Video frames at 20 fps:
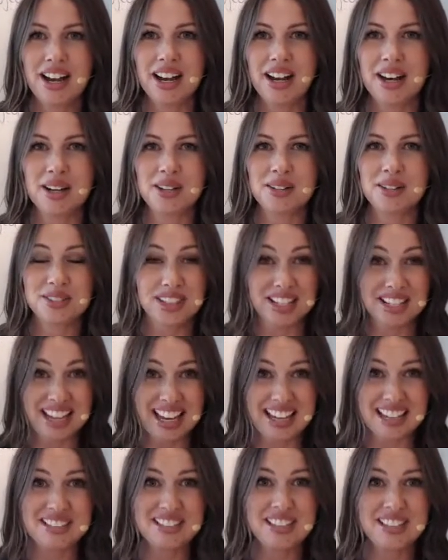
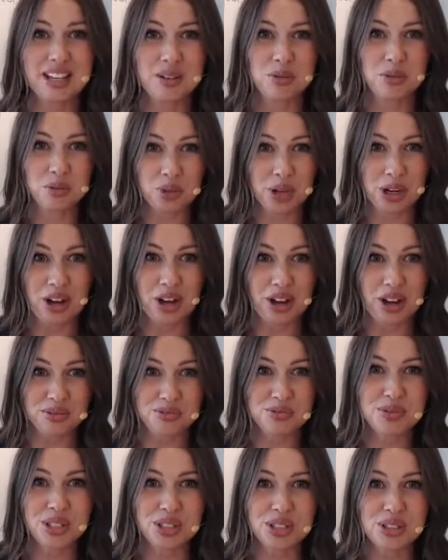Again, like we all have
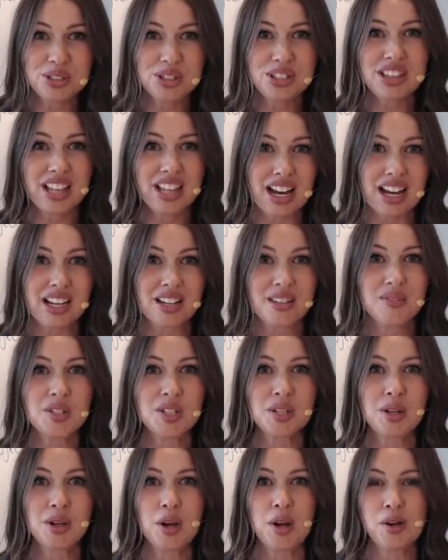really good lives,